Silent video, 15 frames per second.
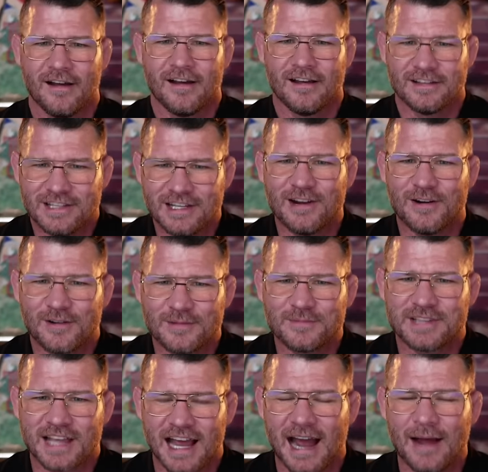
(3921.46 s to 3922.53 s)
Do you know what I'm
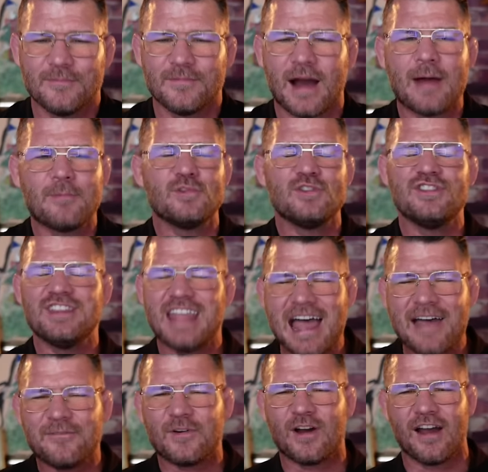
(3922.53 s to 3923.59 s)
saying? I'm, I would
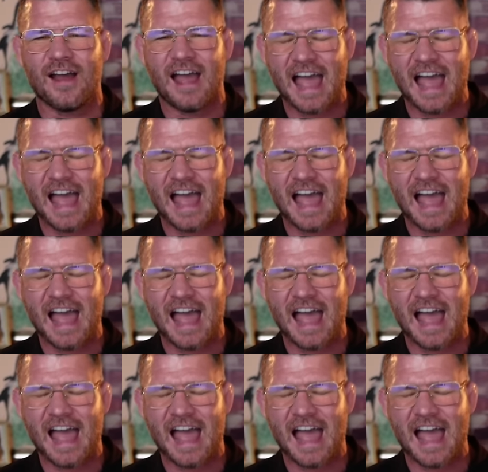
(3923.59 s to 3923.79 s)
never,